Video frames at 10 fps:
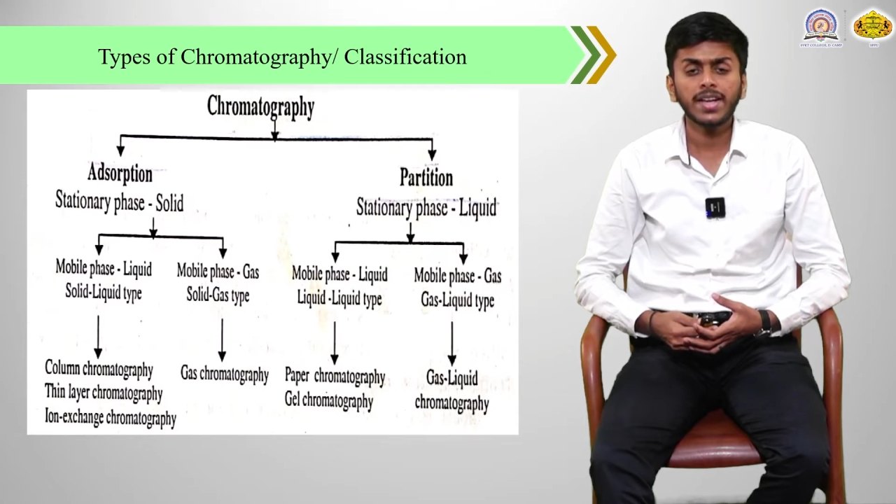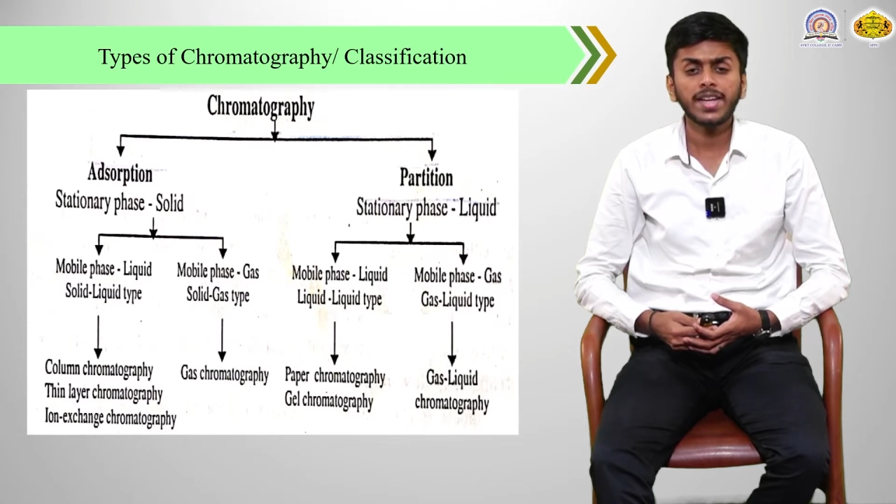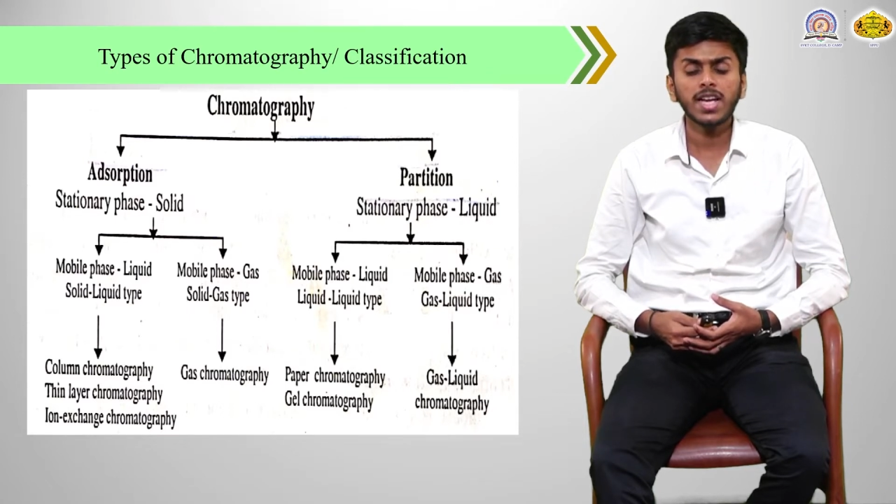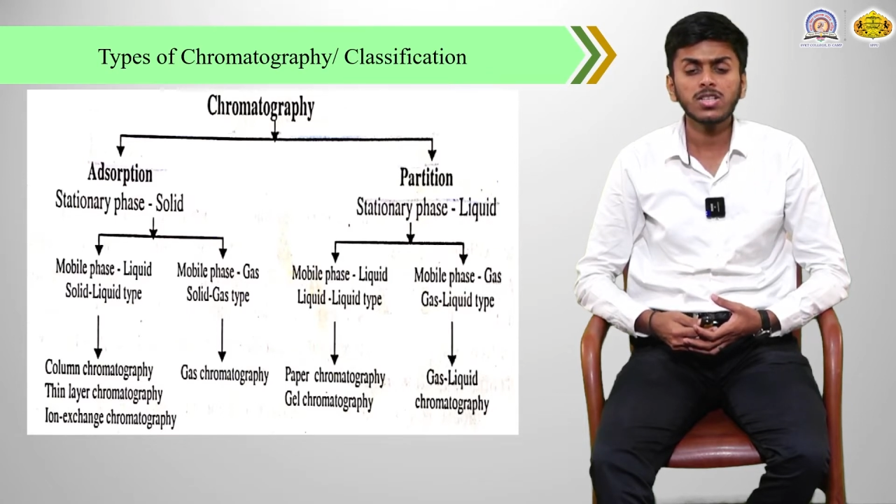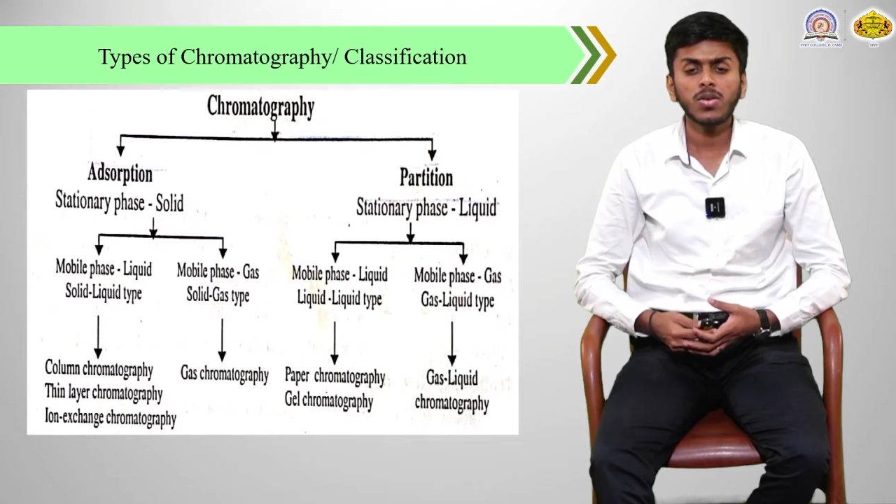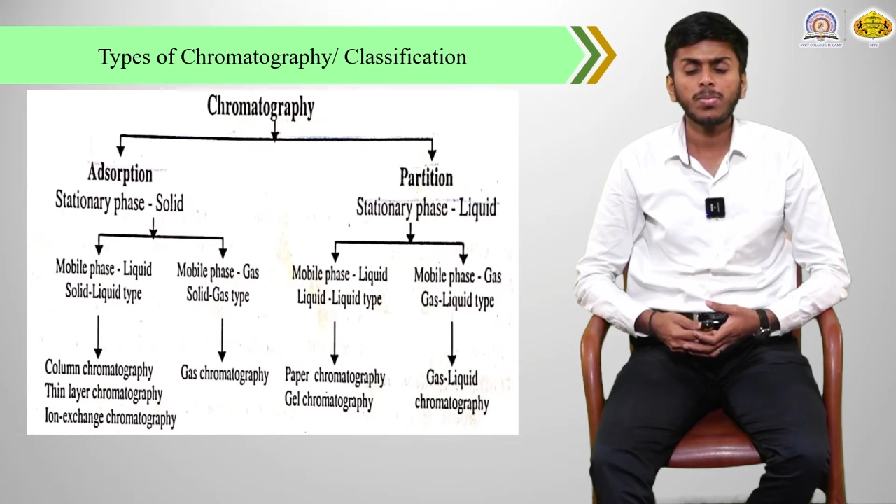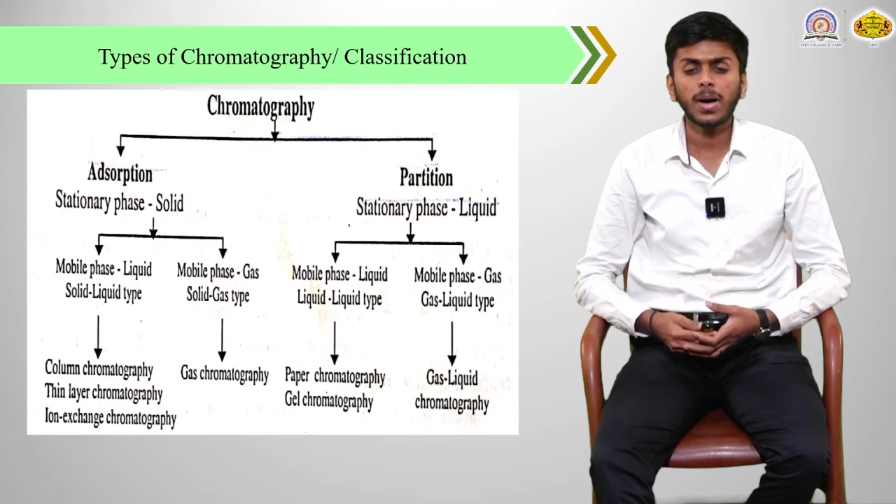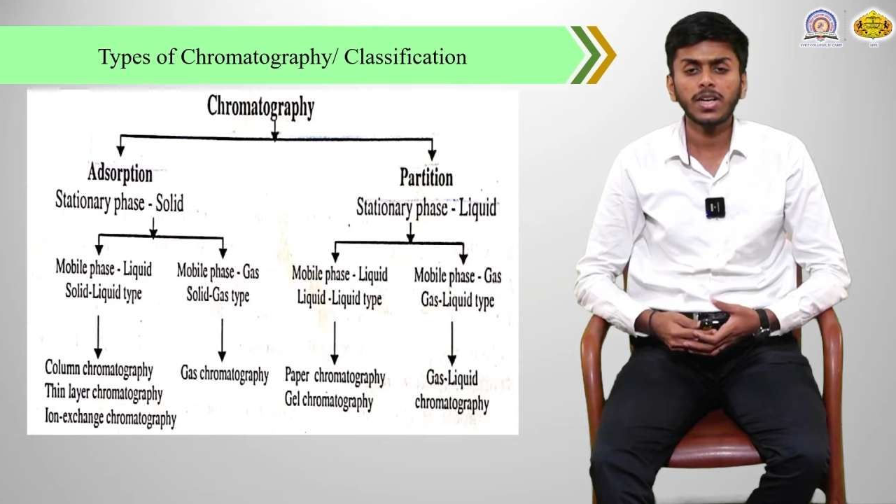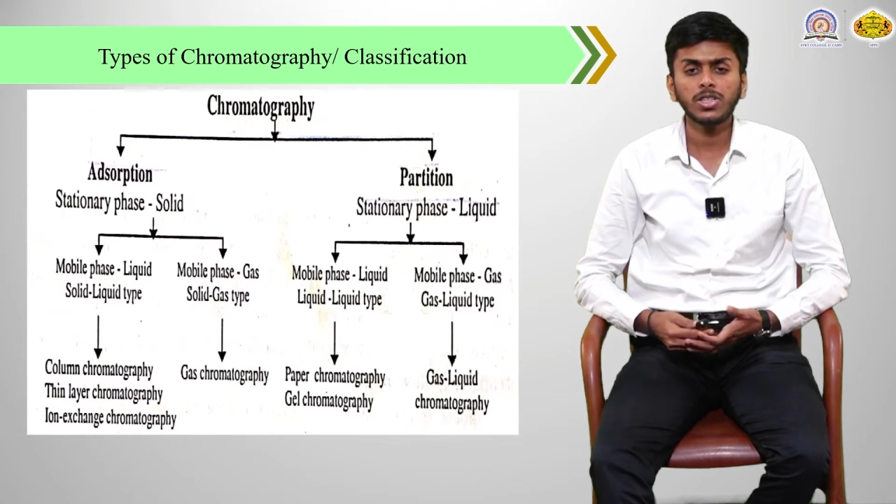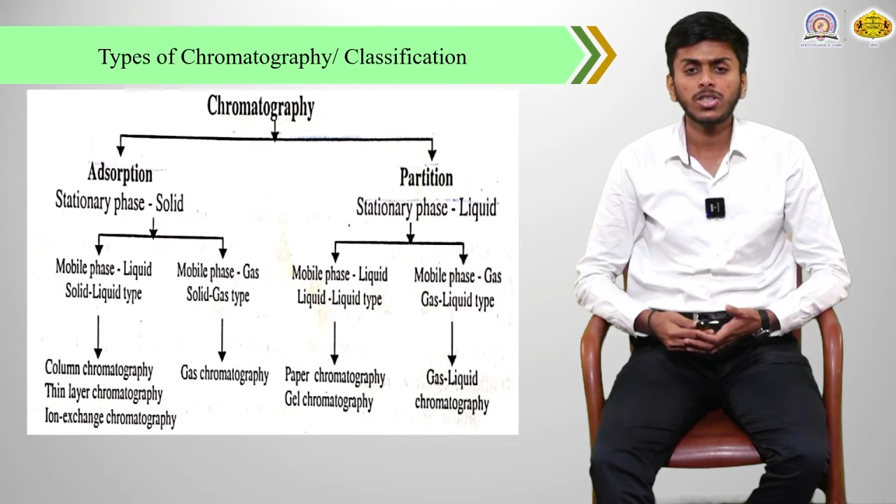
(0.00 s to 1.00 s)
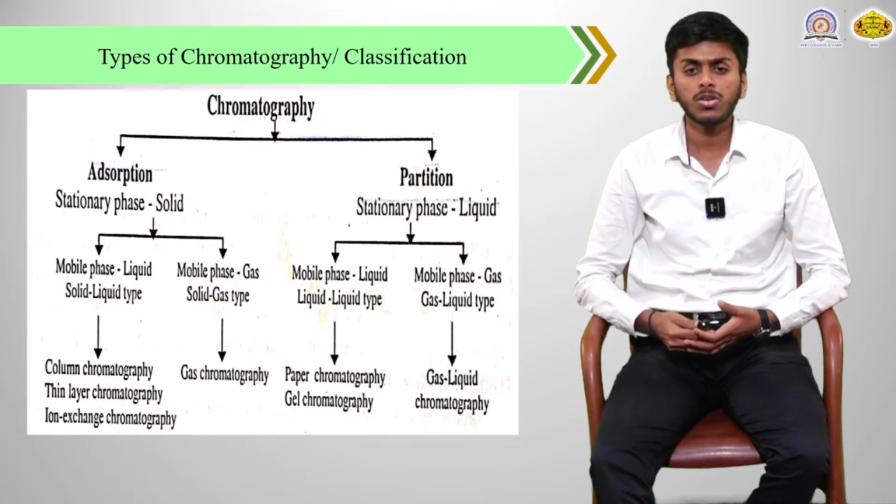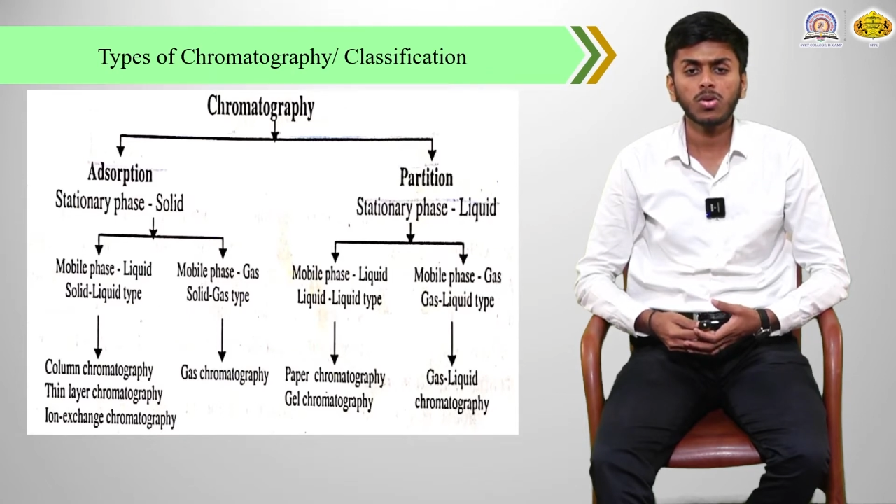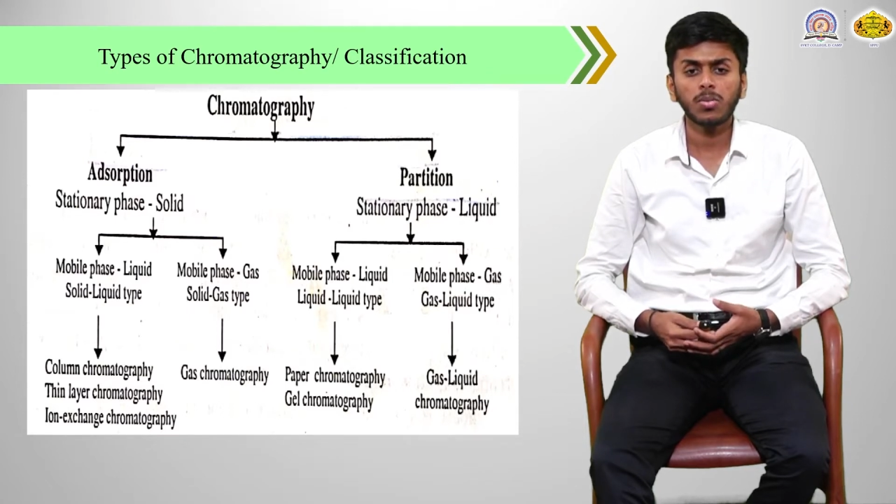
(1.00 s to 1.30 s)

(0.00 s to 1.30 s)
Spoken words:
In case of partition